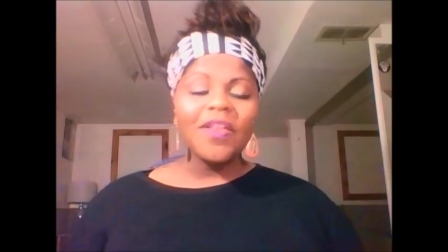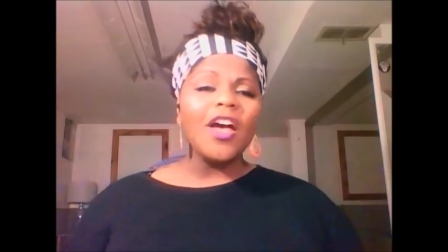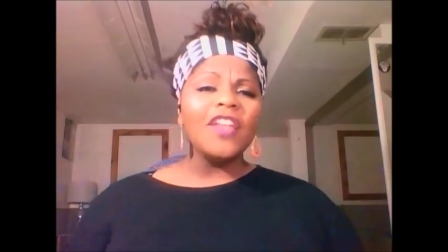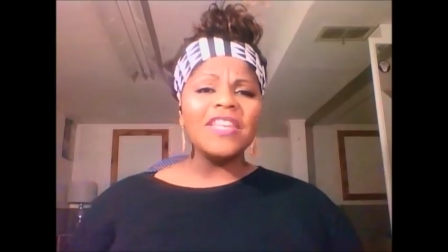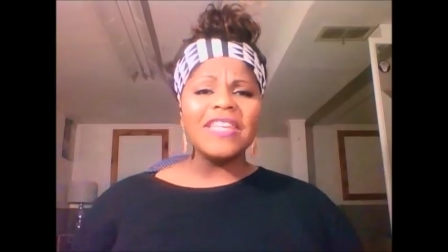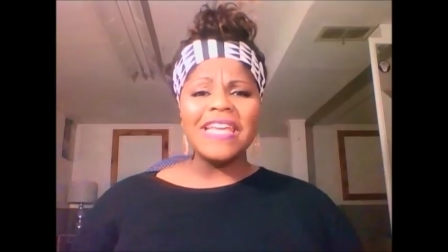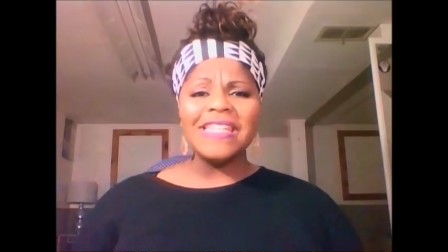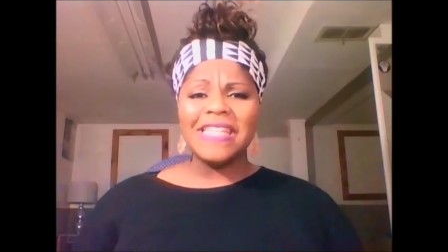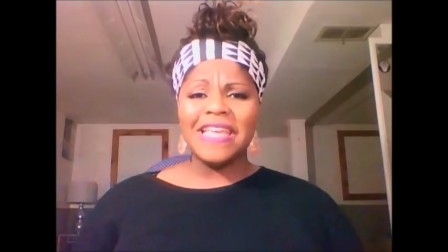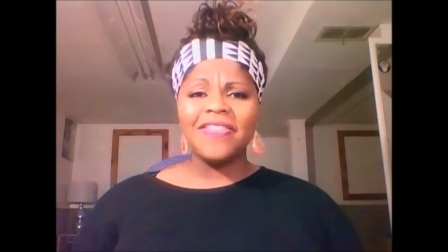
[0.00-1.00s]
On the
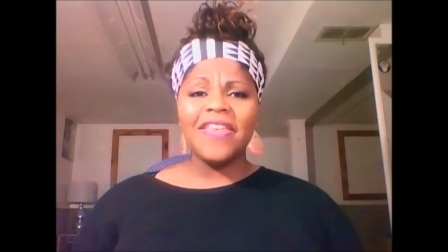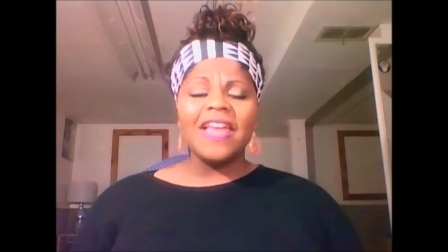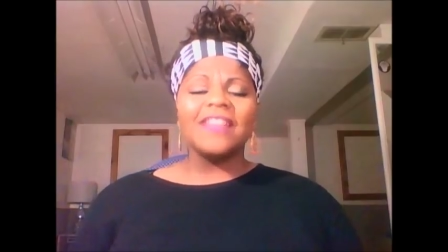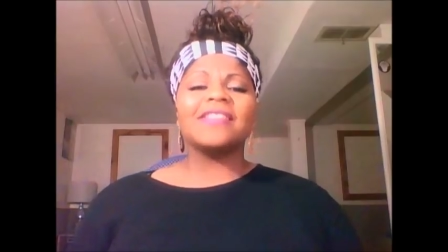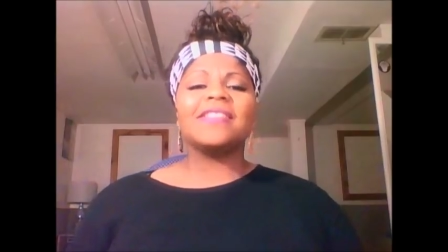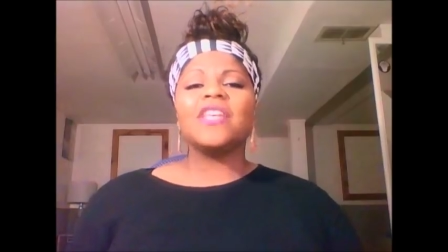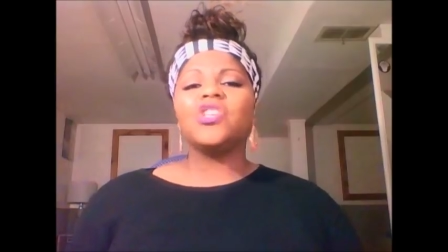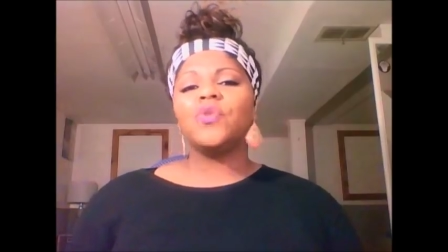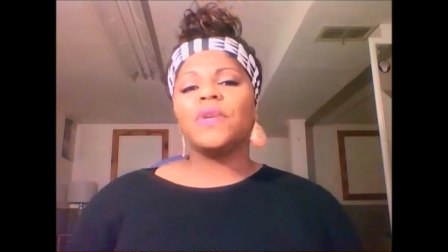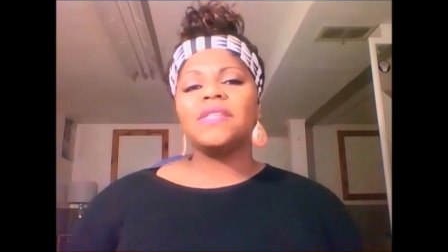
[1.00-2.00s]
19th, the sun
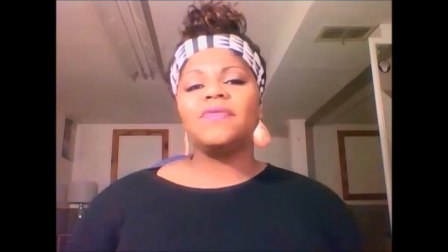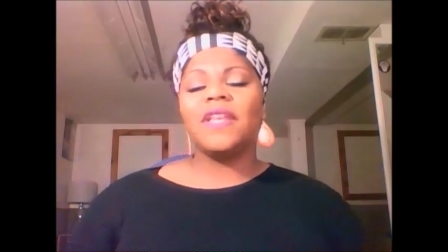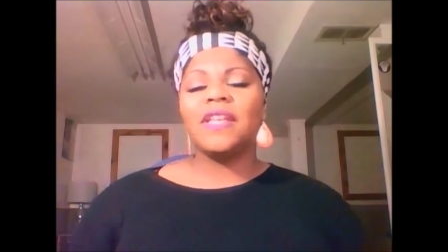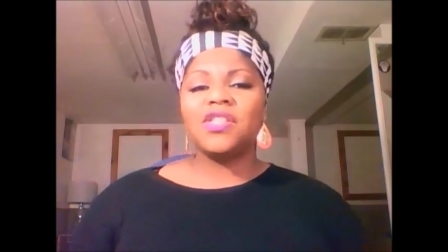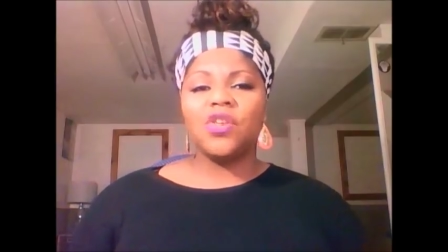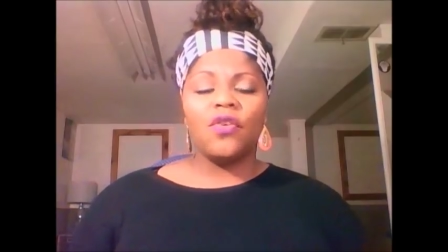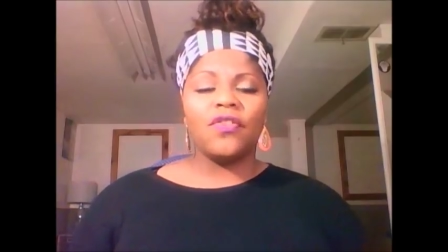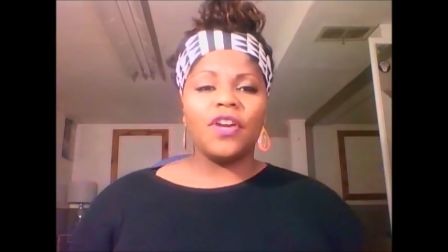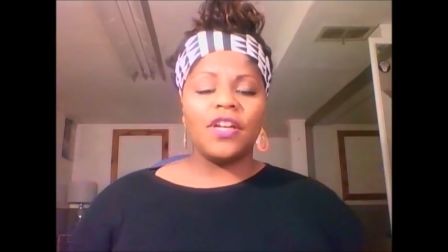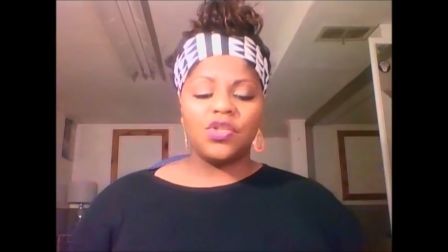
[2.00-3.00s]
joins Venus
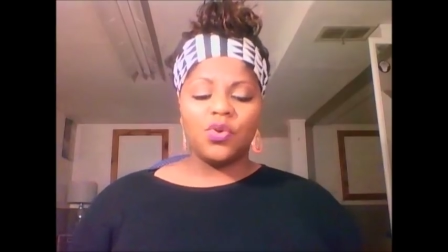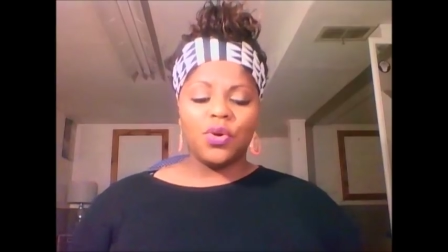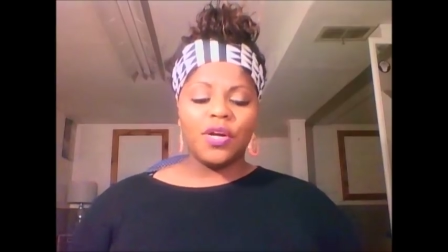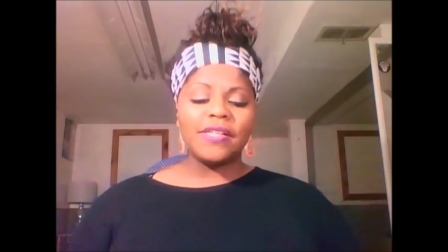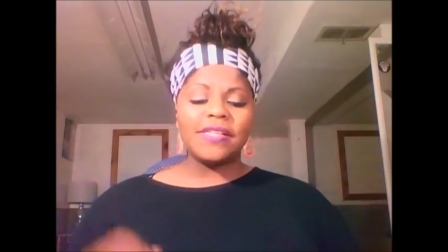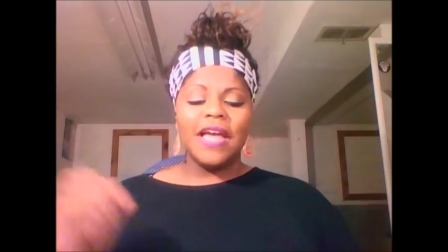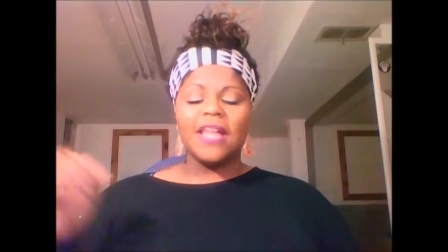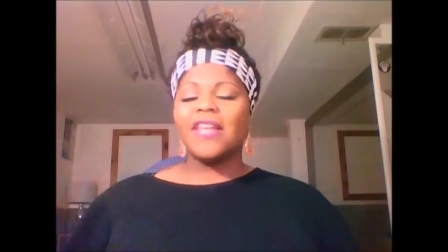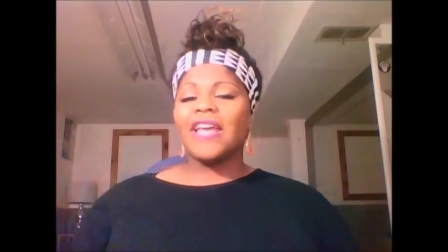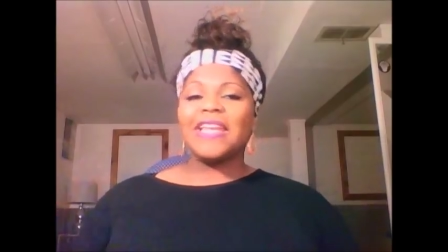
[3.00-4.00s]
over in Taurus,
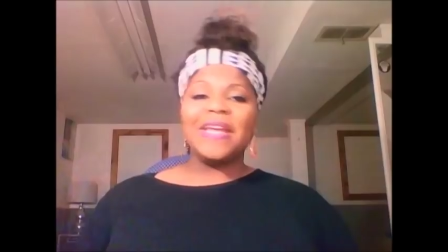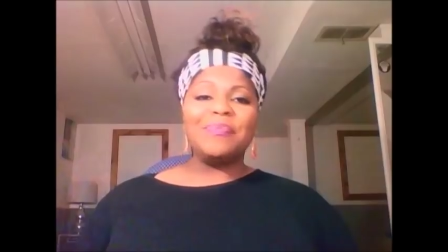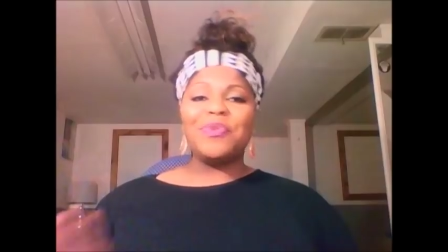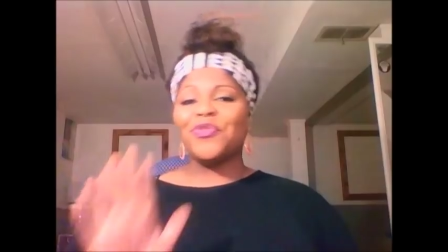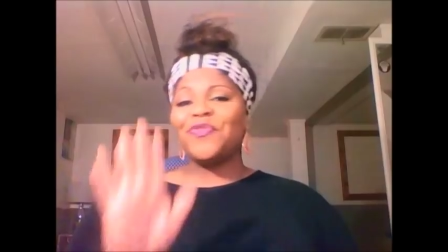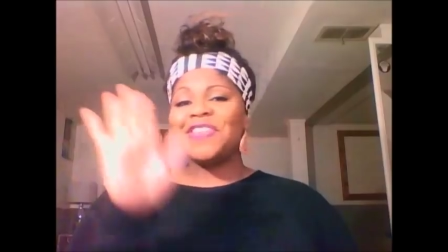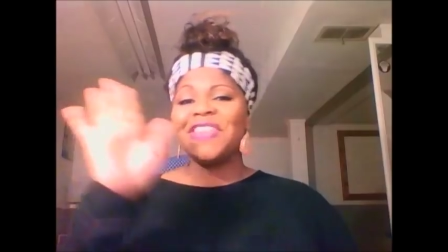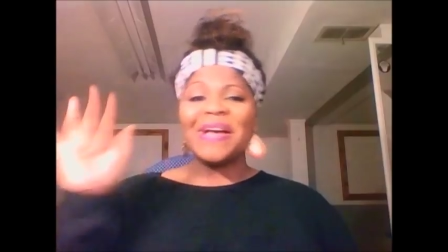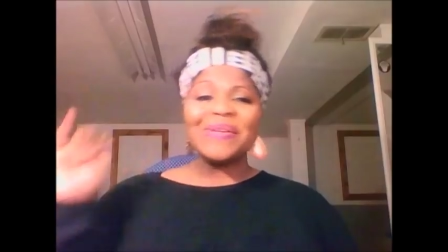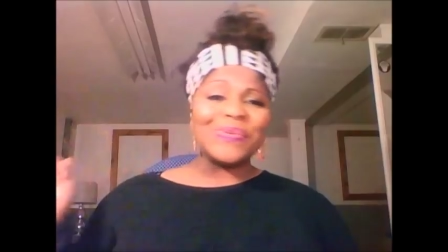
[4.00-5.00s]
lighting up your fifth
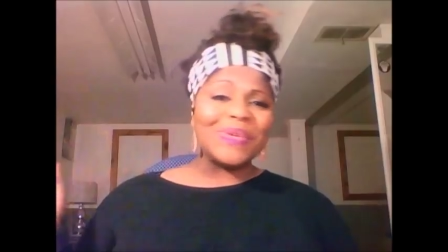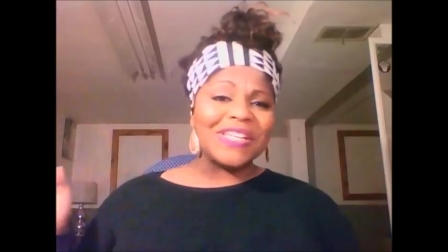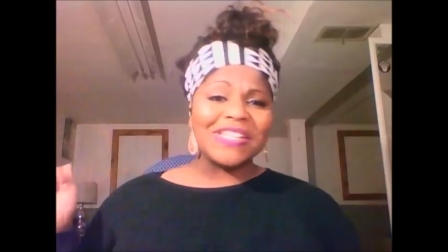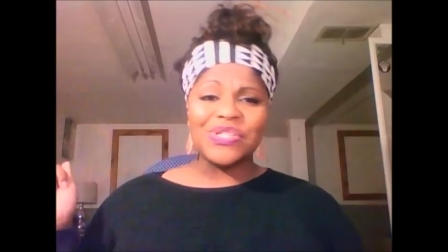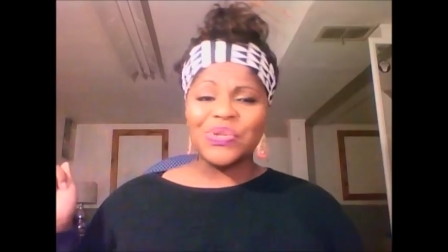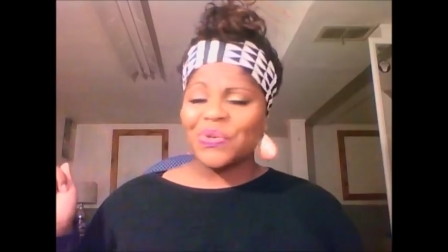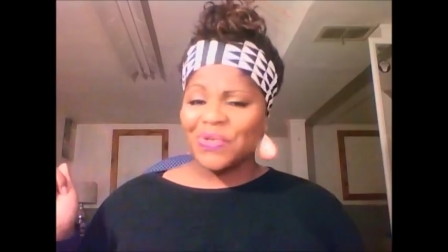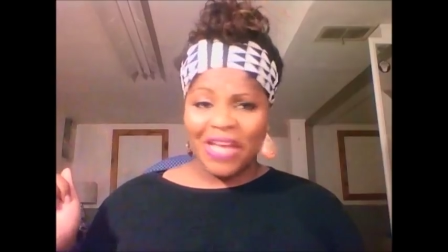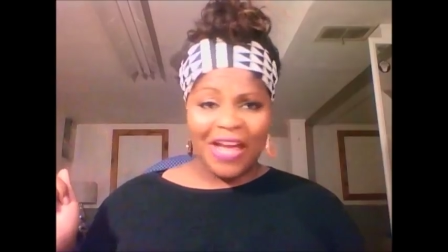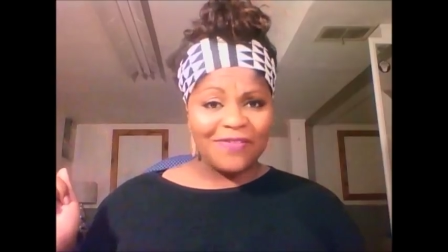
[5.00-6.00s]
house. We could
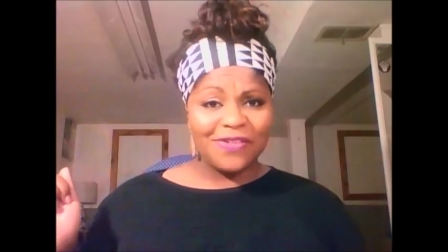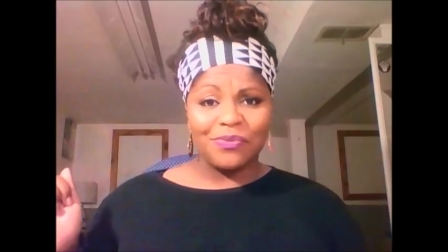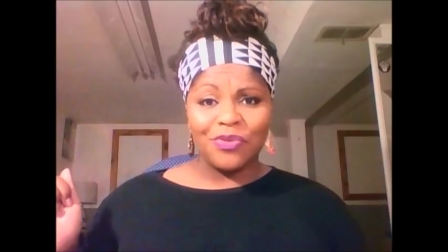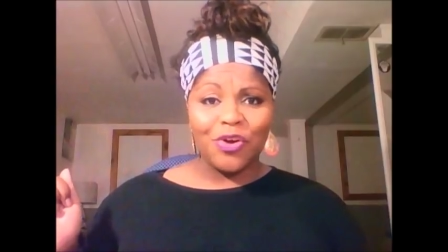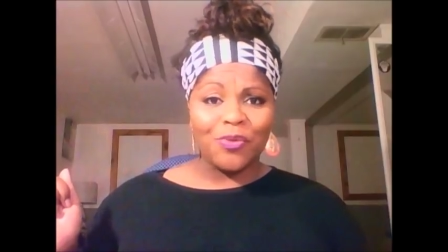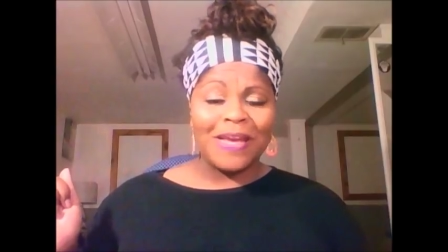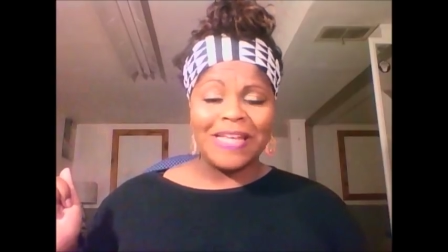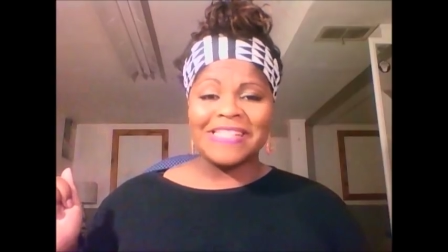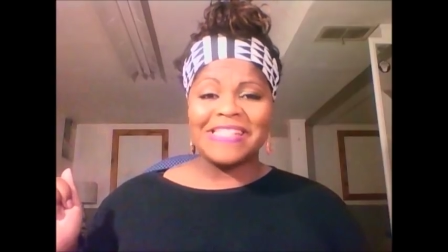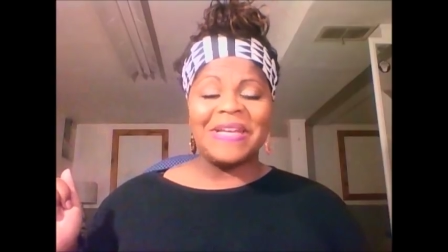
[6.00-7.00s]
certainly have some
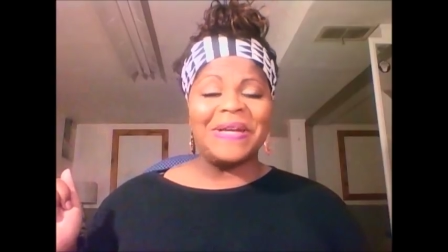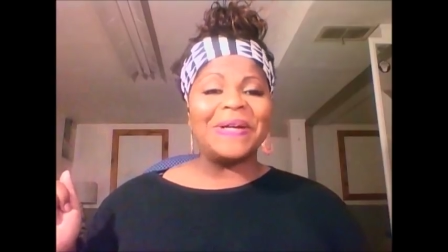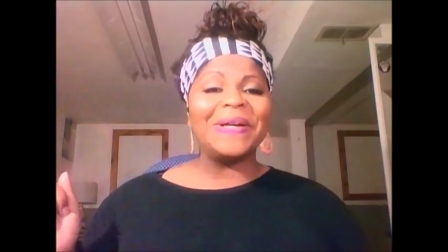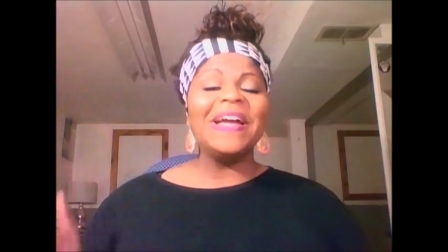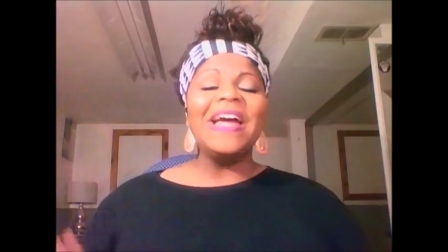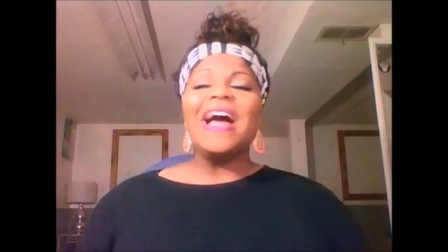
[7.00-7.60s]
romance here.